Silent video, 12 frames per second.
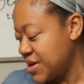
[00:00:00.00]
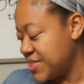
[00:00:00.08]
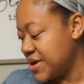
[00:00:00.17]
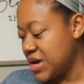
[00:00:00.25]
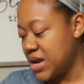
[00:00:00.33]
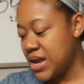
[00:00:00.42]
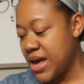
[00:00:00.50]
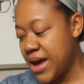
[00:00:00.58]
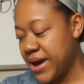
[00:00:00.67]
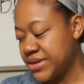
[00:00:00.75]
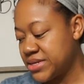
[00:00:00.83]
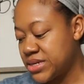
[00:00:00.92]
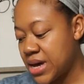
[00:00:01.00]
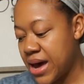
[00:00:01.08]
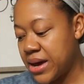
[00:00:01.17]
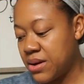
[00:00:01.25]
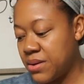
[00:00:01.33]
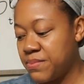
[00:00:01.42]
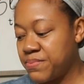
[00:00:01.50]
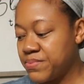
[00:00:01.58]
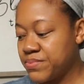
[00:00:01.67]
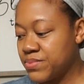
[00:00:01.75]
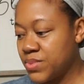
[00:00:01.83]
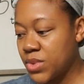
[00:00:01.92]
the next item.
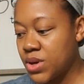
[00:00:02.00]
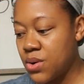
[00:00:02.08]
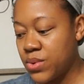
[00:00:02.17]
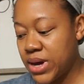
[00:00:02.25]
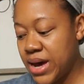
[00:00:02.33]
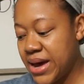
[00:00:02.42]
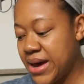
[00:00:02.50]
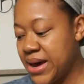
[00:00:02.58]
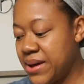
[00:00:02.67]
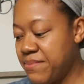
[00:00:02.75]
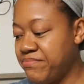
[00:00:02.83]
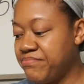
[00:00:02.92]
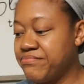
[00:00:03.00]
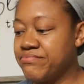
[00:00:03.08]
Okay.